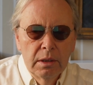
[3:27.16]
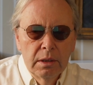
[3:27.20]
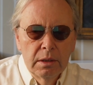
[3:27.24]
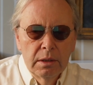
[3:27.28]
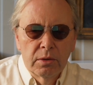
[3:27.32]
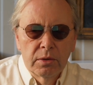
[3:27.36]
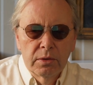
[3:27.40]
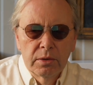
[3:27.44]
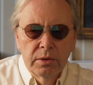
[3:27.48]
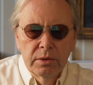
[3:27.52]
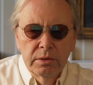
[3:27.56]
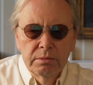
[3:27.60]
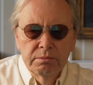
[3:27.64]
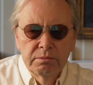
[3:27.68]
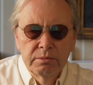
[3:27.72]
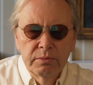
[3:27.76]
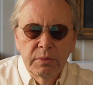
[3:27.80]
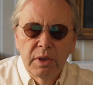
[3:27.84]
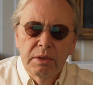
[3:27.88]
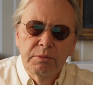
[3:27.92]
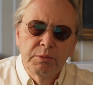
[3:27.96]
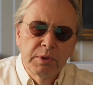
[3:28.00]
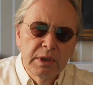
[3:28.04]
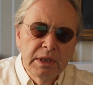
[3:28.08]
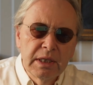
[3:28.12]
Or,
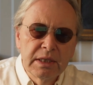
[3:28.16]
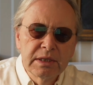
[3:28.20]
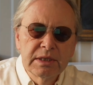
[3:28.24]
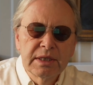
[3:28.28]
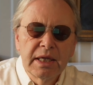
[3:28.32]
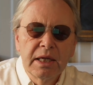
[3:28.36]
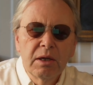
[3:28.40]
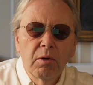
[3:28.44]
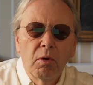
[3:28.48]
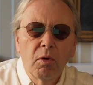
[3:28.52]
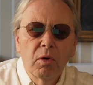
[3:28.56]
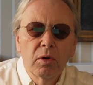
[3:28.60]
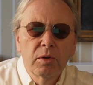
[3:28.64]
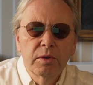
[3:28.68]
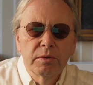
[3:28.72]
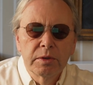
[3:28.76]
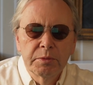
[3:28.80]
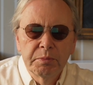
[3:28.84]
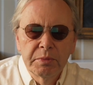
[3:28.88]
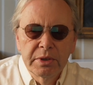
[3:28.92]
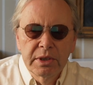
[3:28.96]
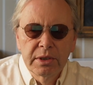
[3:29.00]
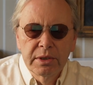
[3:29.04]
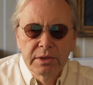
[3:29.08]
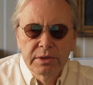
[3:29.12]
well, I say awkward
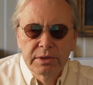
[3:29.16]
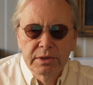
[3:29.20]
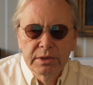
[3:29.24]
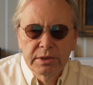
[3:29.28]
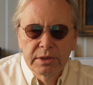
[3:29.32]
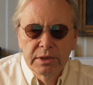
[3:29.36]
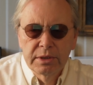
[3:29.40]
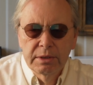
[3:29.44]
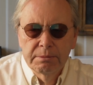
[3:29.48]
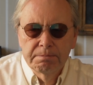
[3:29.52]
because